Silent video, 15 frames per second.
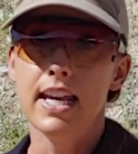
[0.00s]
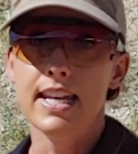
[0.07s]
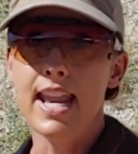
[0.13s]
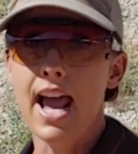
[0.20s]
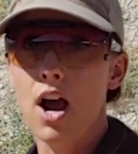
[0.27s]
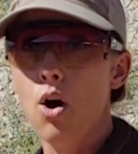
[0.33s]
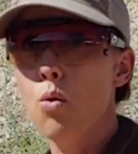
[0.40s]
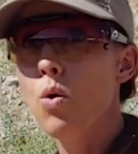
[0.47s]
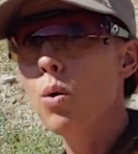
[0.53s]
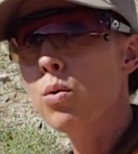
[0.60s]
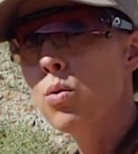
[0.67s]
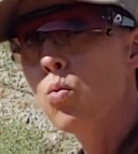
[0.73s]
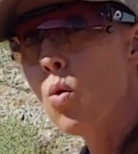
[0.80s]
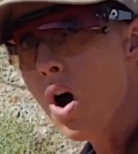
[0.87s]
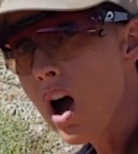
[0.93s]
Now what
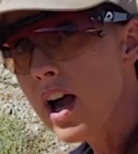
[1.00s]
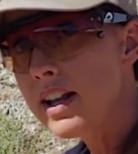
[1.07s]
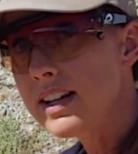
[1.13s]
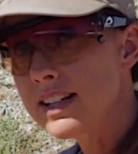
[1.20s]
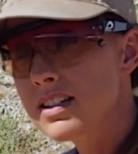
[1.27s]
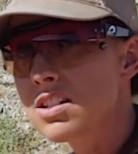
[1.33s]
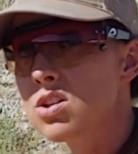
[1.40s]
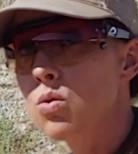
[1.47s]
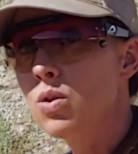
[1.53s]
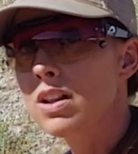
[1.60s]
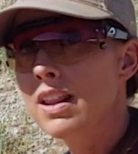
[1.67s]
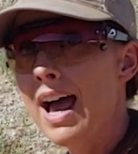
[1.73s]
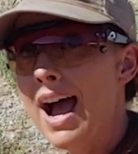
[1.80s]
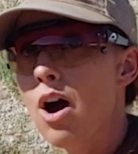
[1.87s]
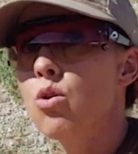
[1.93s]
we want is to
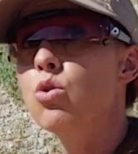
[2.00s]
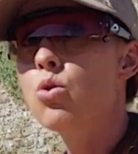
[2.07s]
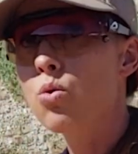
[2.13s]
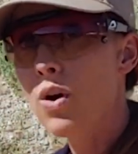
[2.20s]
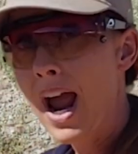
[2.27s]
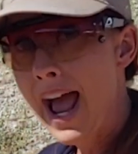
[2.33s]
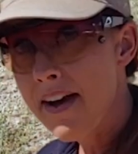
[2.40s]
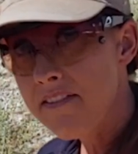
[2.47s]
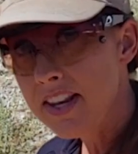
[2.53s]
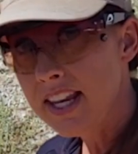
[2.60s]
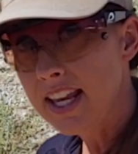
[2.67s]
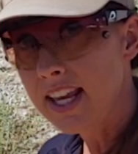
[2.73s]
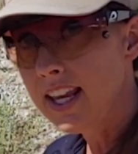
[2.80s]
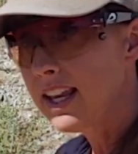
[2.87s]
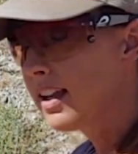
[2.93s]
allow
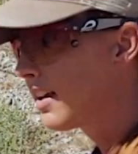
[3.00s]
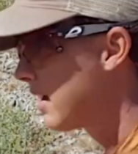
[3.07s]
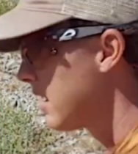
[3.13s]
gravity